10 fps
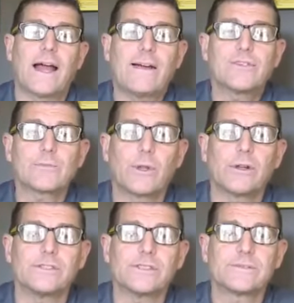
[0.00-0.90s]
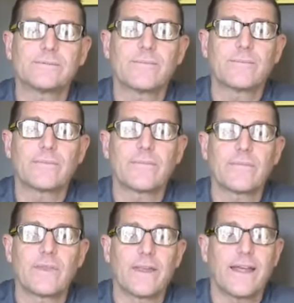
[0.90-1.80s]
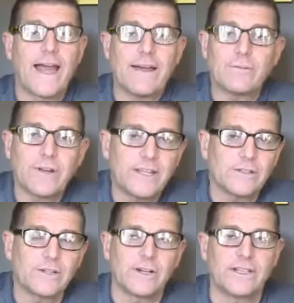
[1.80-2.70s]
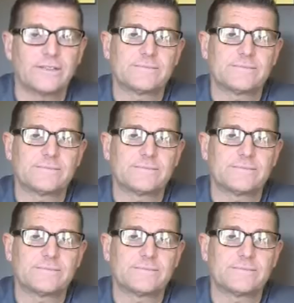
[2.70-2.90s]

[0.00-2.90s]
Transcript: have a splurge. Have a regular cookie.